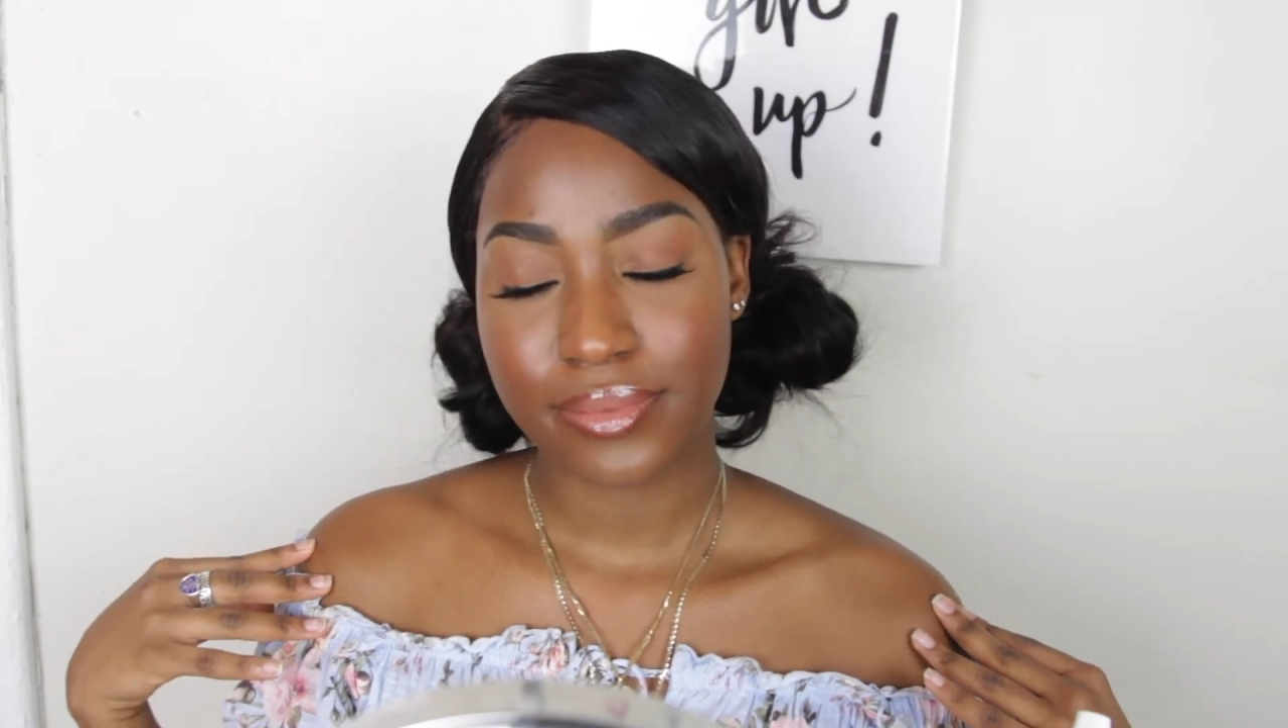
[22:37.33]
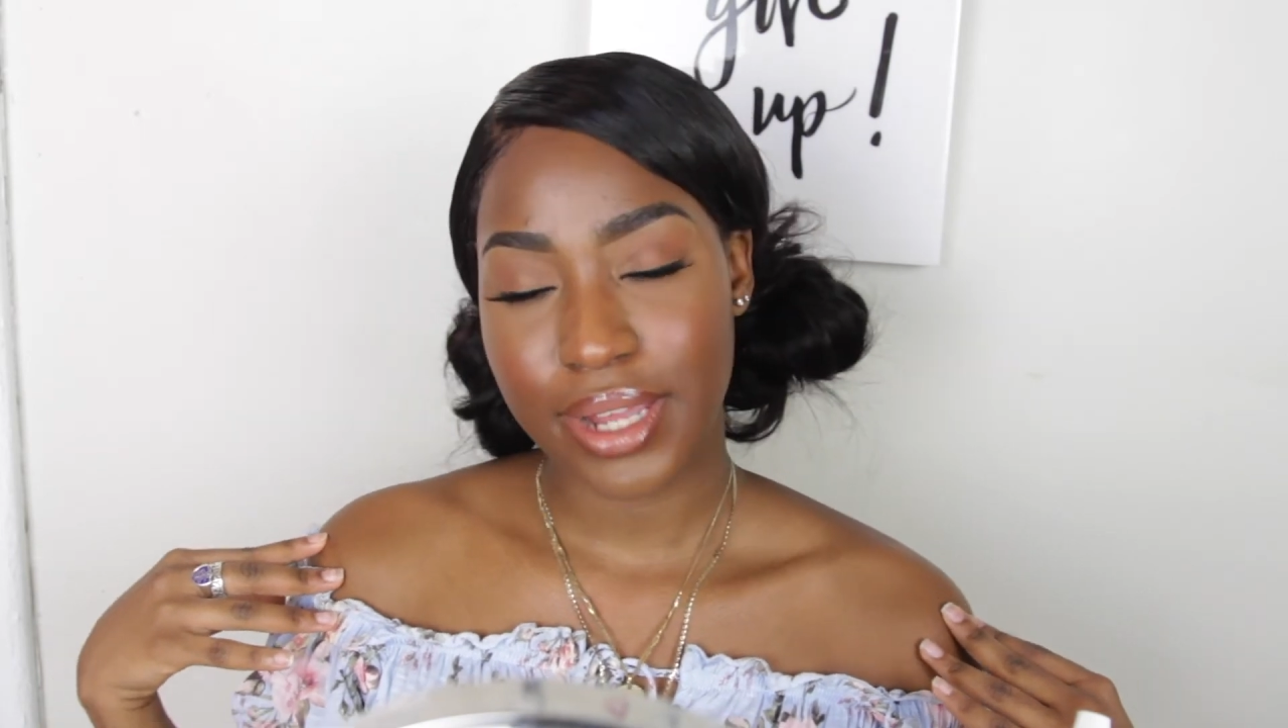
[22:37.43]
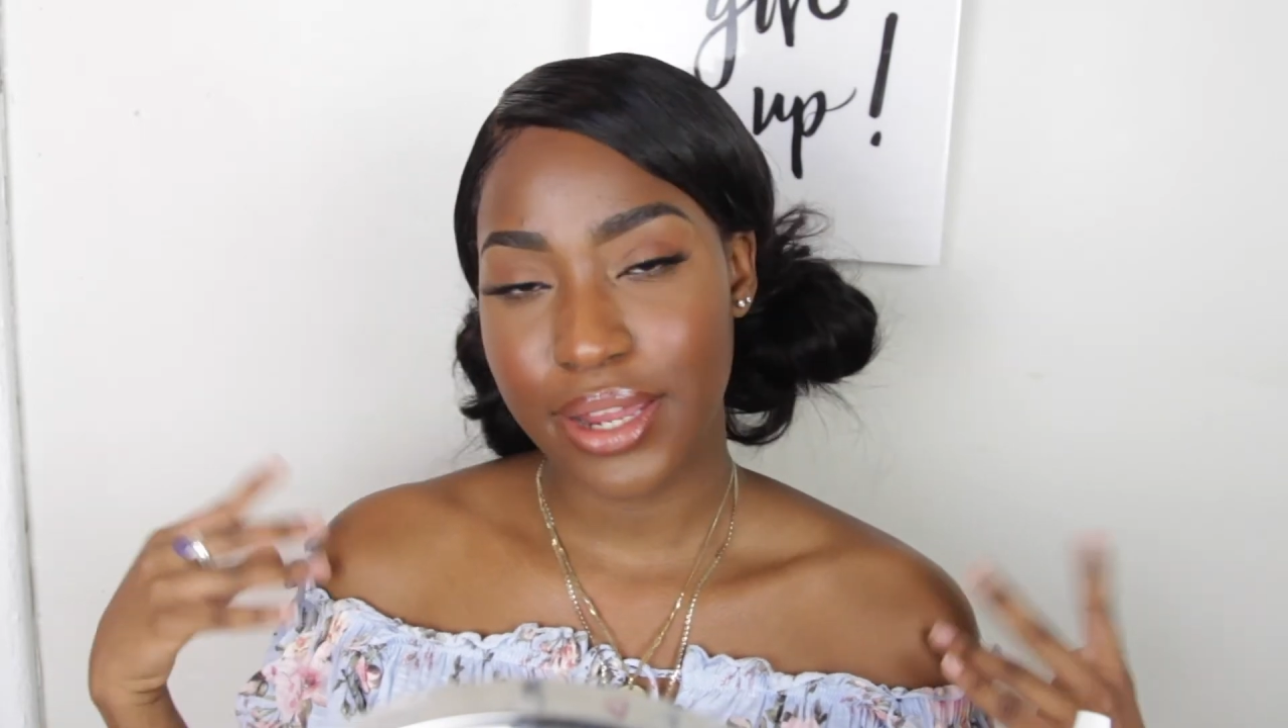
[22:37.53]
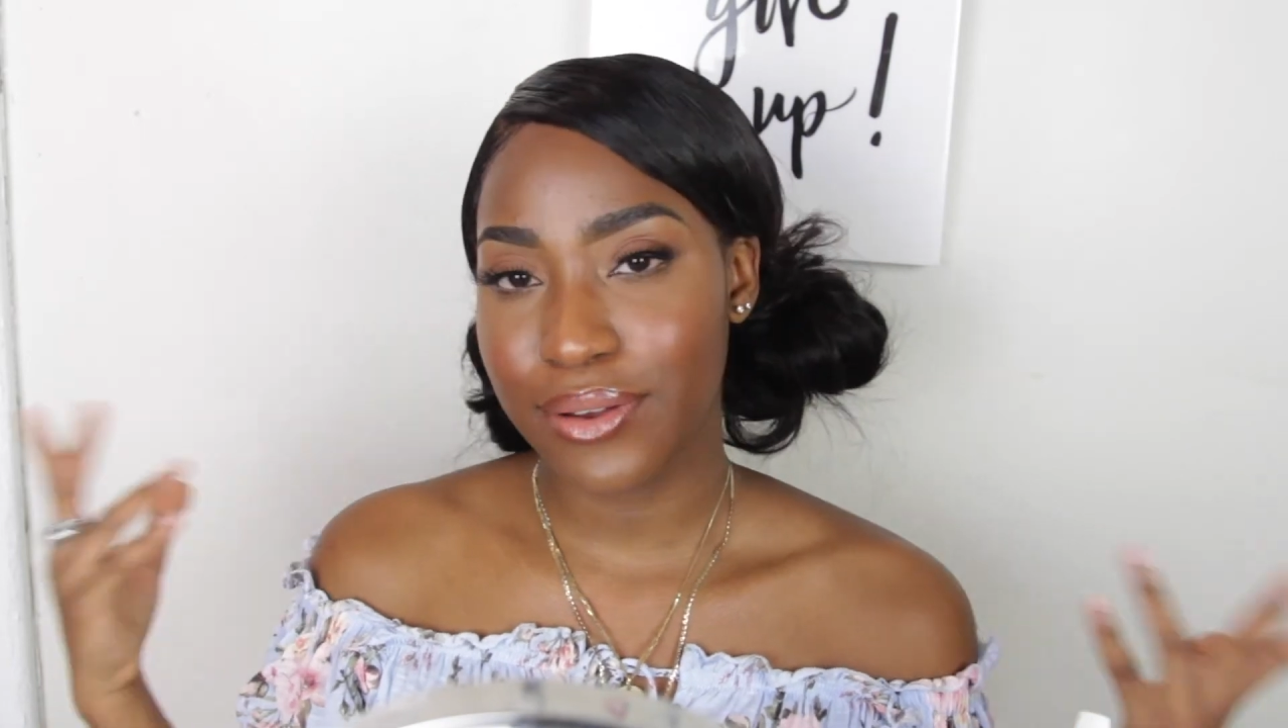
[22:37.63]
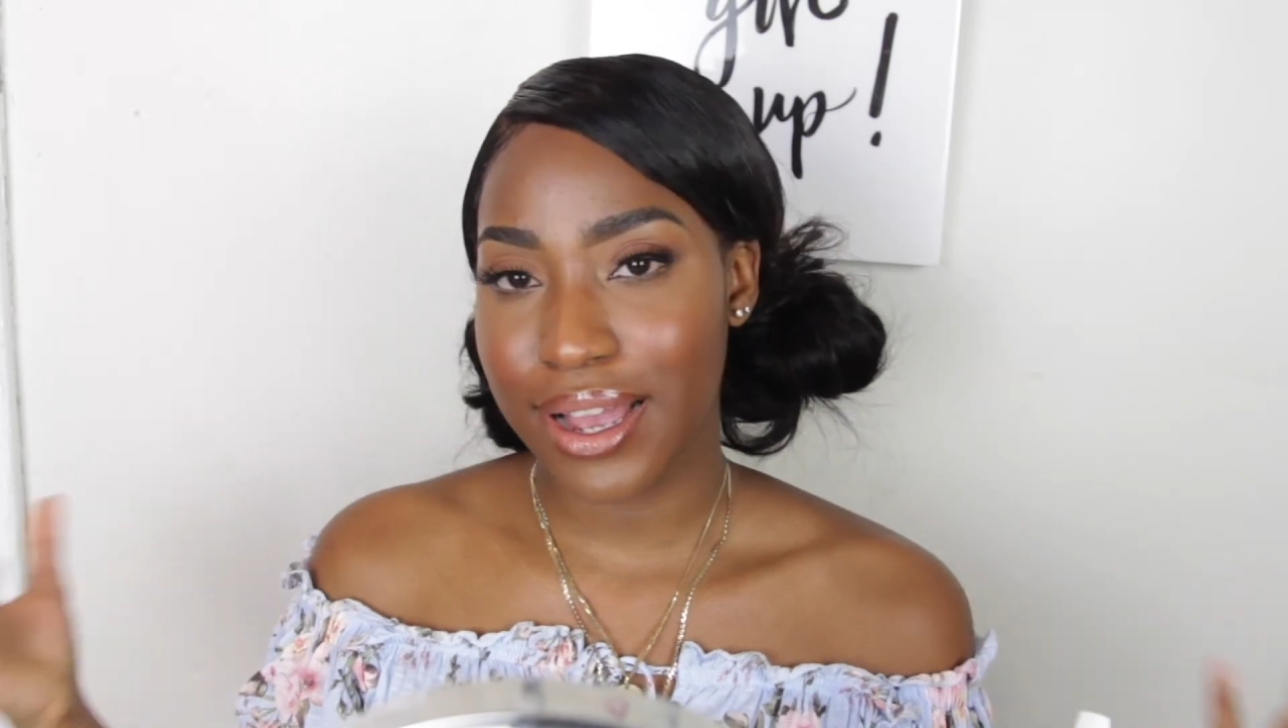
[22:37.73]

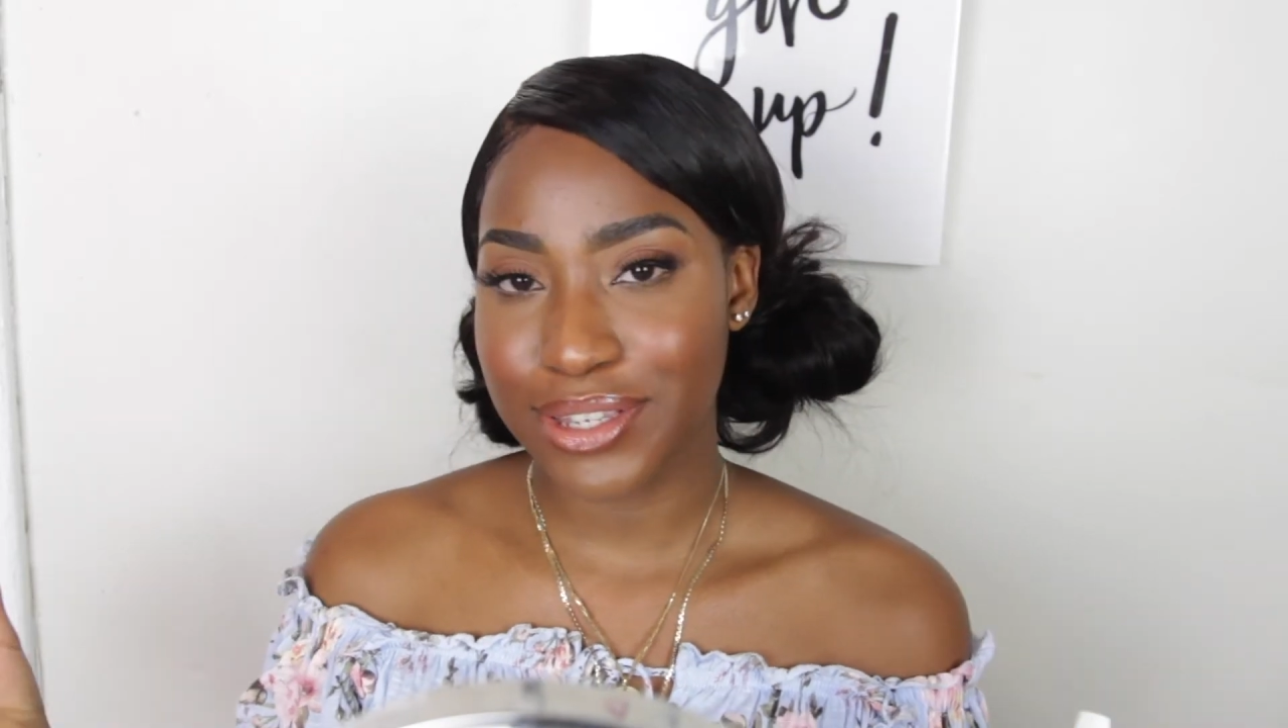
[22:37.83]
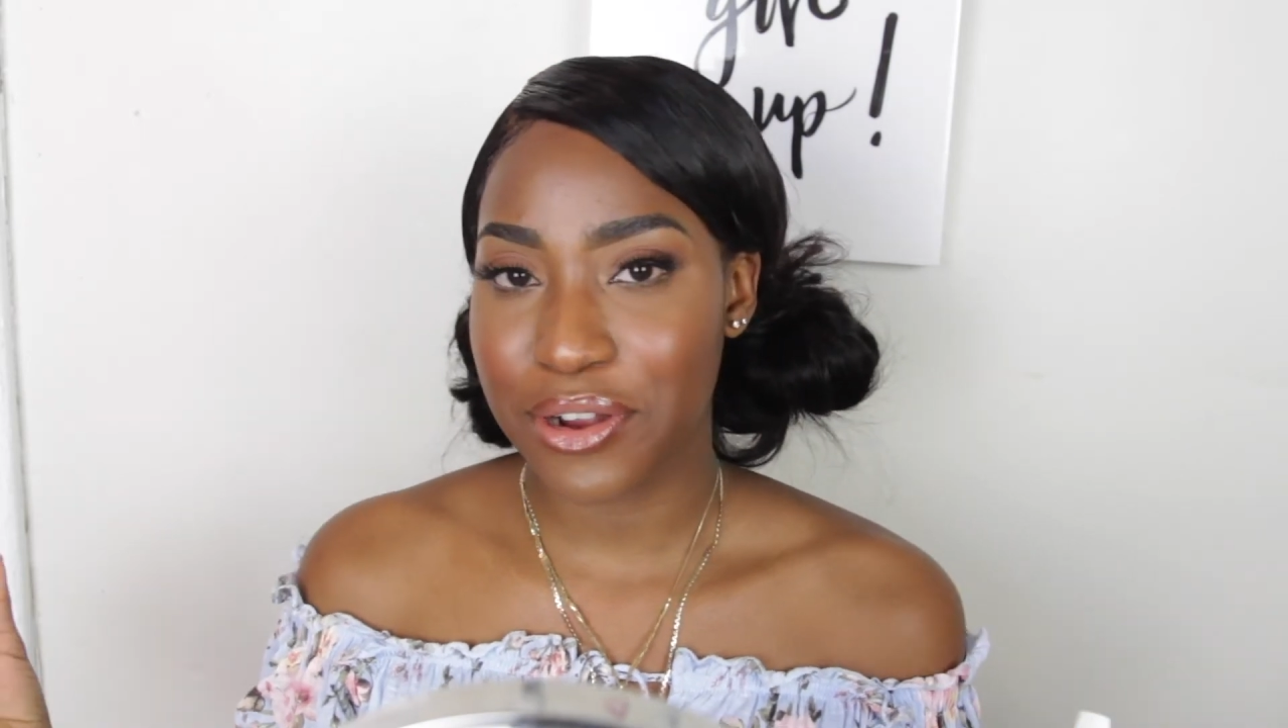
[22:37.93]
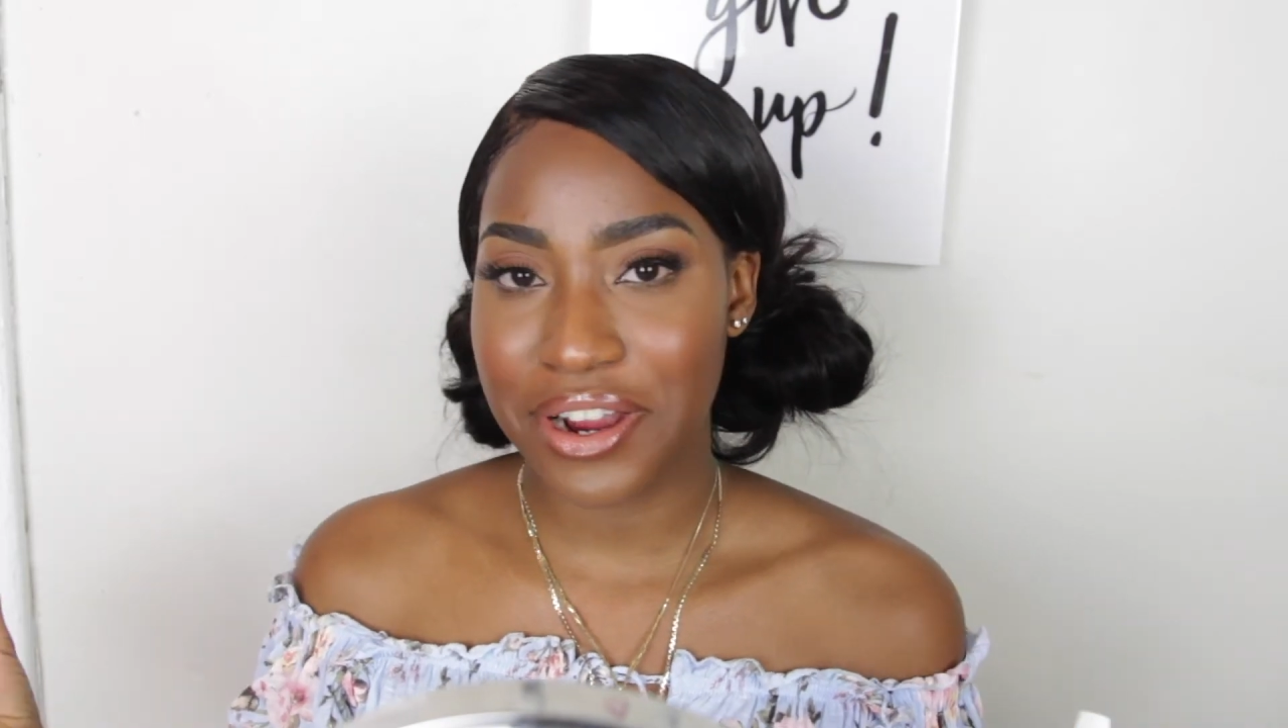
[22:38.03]
And you guys saw